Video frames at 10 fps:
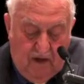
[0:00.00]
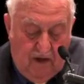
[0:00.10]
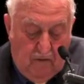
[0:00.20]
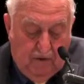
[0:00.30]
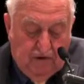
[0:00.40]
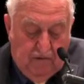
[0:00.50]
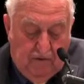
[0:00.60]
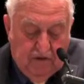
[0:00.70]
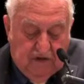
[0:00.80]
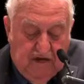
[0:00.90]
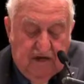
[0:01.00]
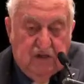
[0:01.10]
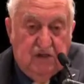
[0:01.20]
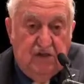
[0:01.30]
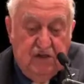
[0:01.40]
which in most
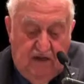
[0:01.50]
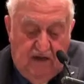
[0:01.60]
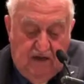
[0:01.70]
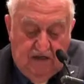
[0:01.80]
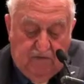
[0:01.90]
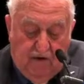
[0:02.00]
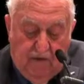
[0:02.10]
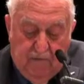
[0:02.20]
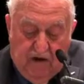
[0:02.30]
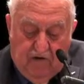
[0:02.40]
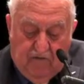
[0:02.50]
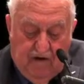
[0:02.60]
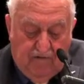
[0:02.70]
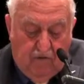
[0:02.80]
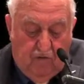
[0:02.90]
cases is far better for
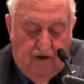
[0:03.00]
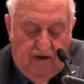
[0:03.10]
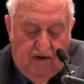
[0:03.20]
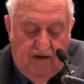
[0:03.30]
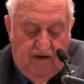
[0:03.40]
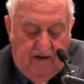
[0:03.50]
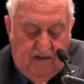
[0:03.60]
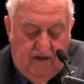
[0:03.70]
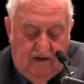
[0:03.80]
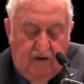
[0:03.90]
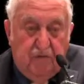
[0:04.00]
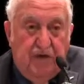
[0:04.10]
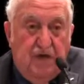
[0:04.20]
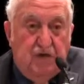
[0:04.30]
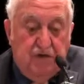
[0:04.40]
everyone than
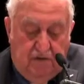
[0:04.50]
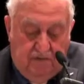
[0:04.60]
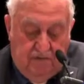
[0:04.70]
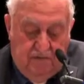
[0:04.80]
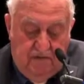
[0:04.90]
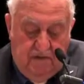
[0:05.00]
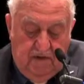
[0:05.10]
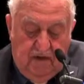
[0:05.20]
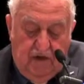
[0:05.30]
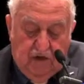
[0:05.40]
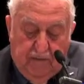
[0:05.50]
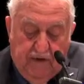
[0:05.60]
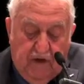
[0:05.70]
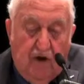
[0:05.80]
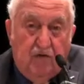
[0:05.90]
liquidation. It should
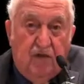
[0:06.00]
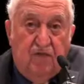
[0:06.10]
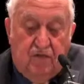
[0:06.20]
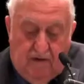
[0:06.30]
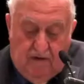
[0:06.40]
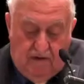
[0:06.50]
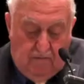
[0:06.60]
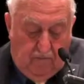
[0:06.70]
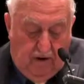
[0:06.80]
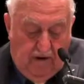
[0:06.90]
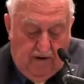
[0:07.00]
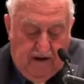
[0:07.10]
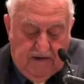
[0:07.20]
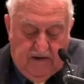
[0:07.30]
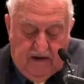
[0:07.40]
be noted that prior to
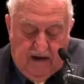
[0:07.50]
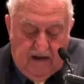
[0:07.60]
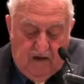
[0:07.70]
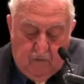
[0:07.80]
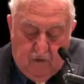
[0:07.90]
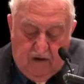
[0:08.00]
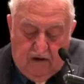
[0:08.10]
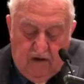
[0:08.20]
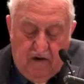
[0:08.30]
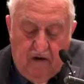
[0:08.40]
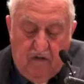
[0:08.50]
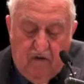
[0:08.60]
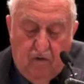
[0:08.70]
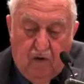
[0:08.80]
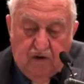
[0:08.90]
1891,
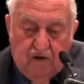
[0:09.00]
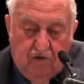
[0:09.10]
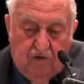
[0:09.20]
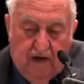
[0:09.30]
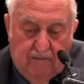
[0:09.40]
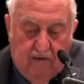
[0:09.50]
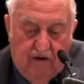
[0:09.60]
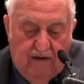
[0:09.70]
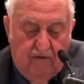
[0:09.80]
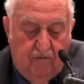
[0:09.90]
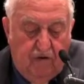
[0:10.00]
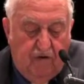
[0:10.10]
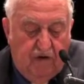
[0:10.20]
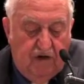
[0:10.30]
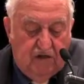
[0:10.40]
there was no Chapter 11
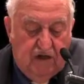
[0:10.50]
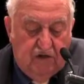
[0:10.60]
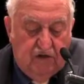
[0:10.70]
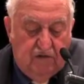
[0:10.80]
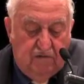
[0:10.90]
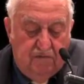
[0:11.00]
reorganization.